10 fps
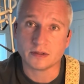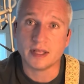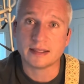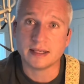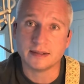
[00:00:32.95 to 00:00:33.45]
So
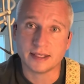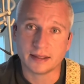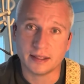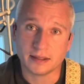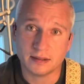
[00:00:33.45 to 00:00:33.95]
that sounds like
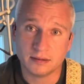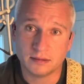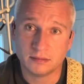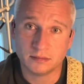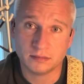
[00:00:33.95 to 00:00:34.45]
this.
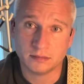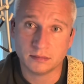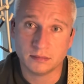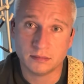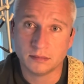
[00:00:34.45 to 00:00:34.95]

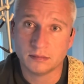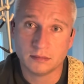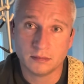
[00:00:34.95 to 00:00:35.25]
Right?